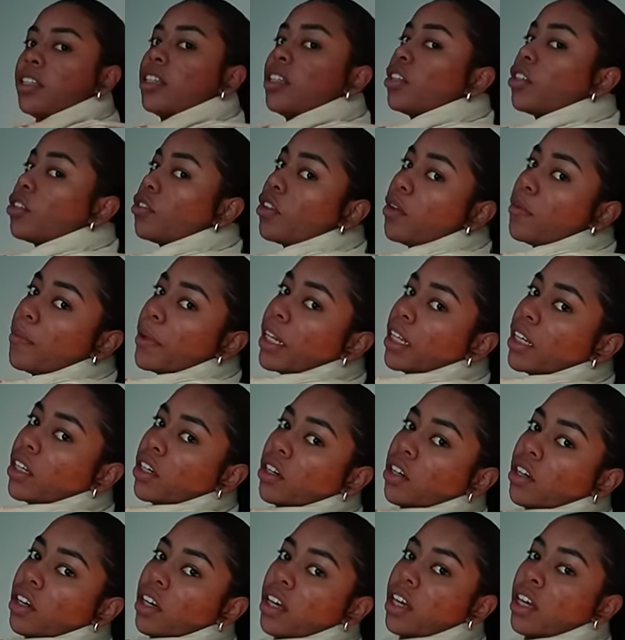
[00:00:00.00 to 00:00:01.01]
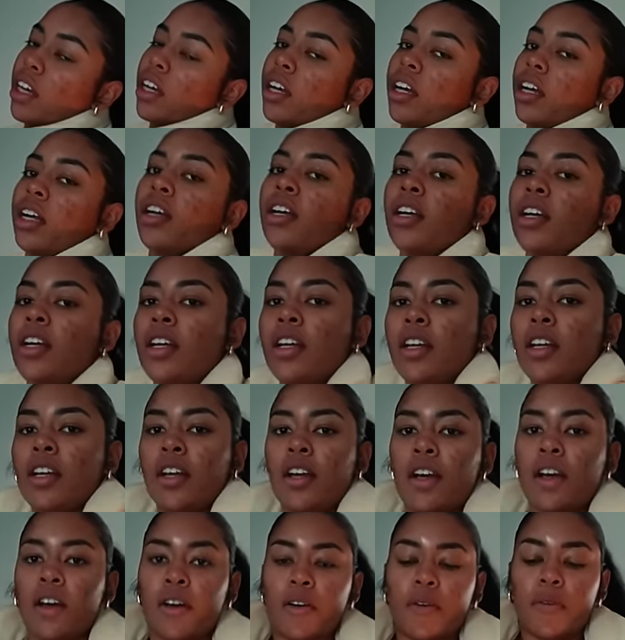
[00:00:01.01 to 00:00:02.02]
Threw on my little
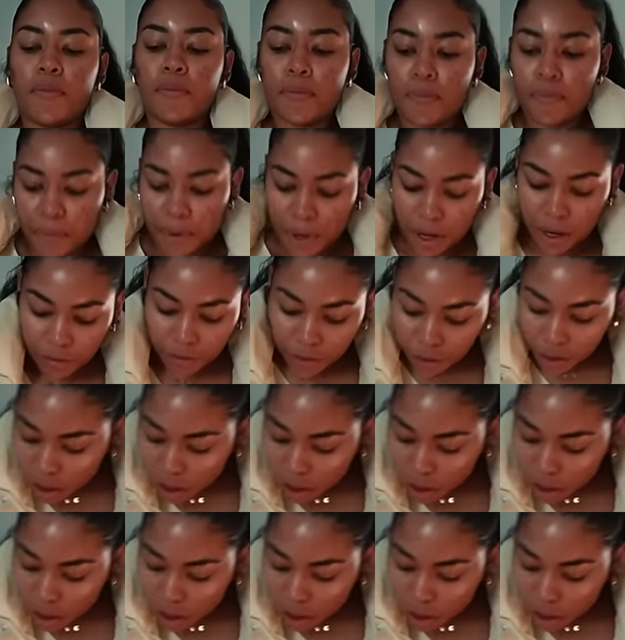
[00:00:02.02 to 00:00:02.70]
puffer